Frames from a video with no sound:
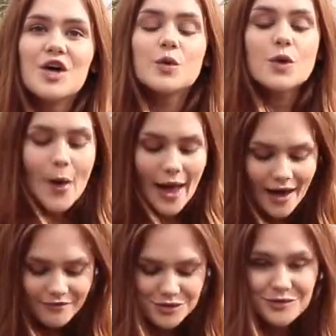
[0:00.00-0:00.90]
Well, you
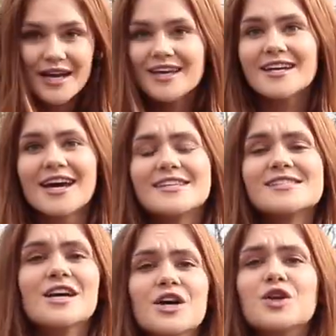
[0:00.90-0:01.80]
have to
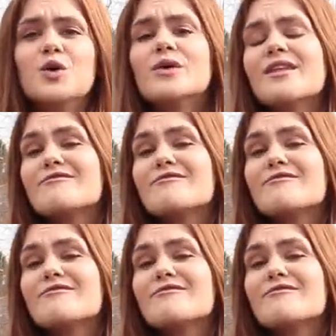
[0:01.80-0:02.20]
recognize you will